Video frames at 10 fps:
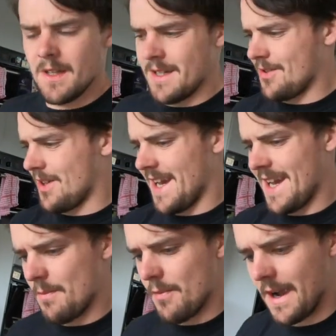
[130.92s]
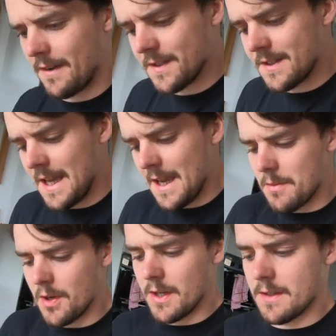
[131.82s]
Okay, breakfast time.
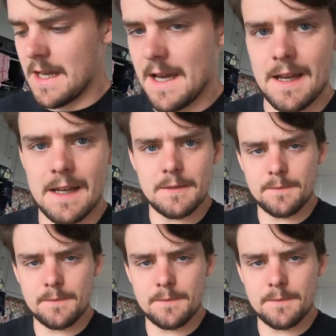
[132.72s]
We've got a